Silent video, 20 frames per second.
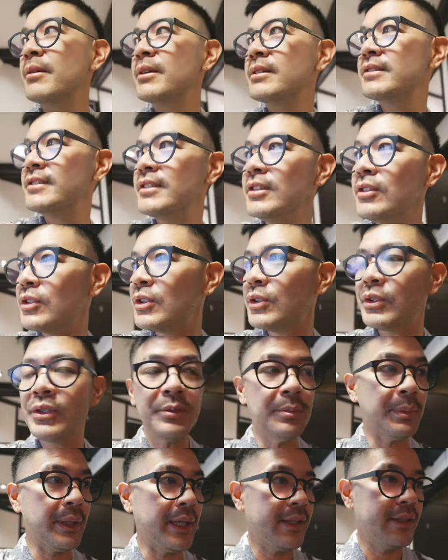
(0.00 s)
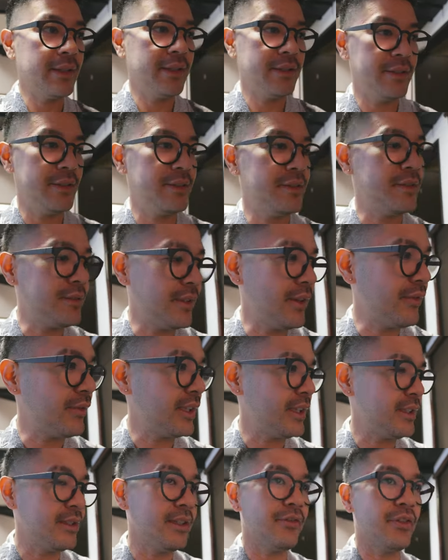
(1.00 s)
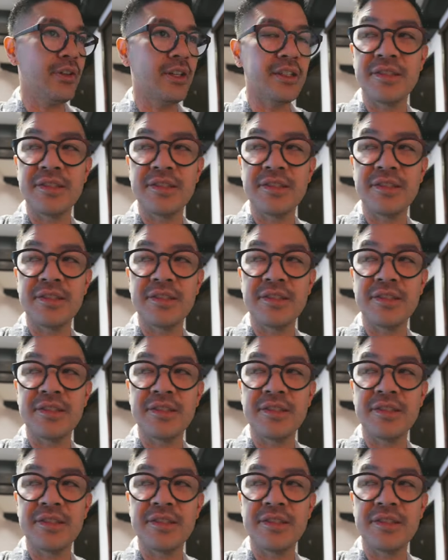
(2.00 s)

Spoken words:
still cool, but this is definitely a different